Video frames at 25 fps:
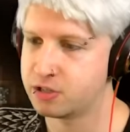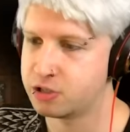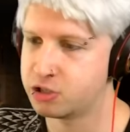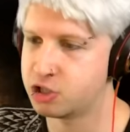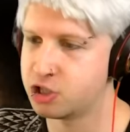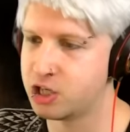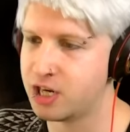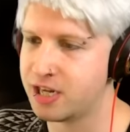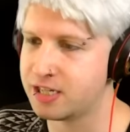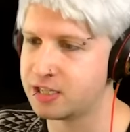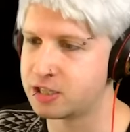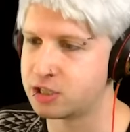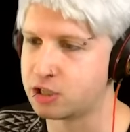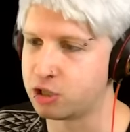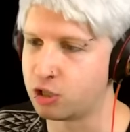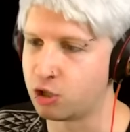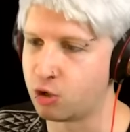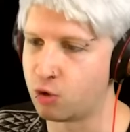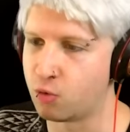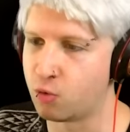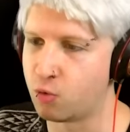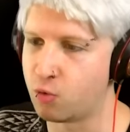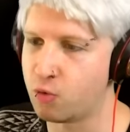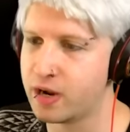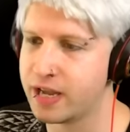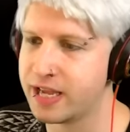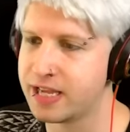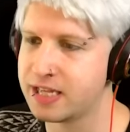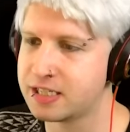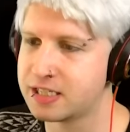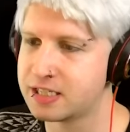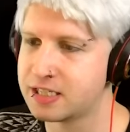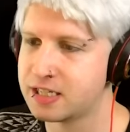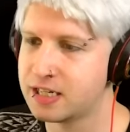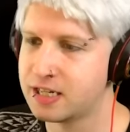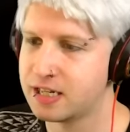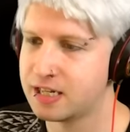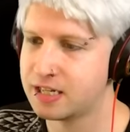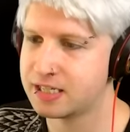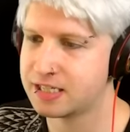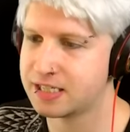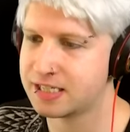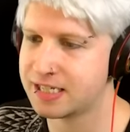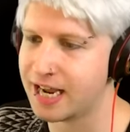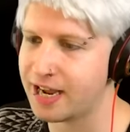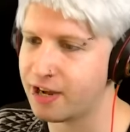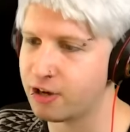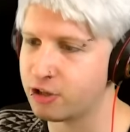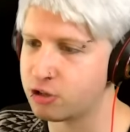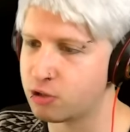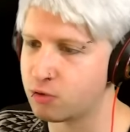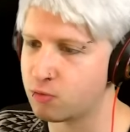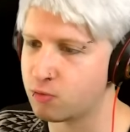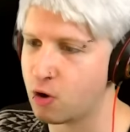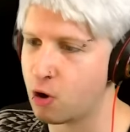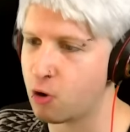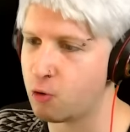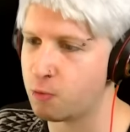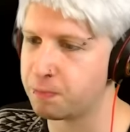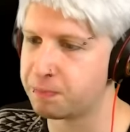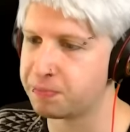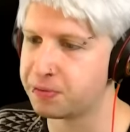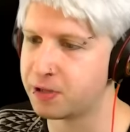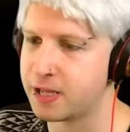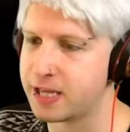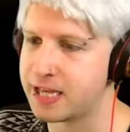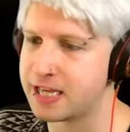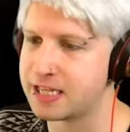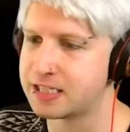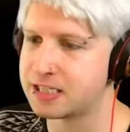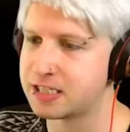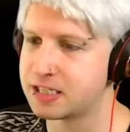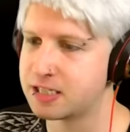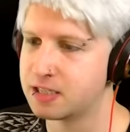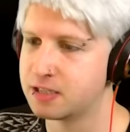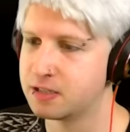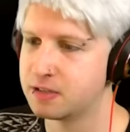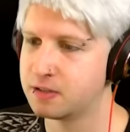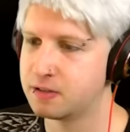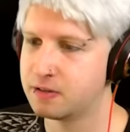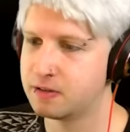Jeez Louise, stay on the rope, please.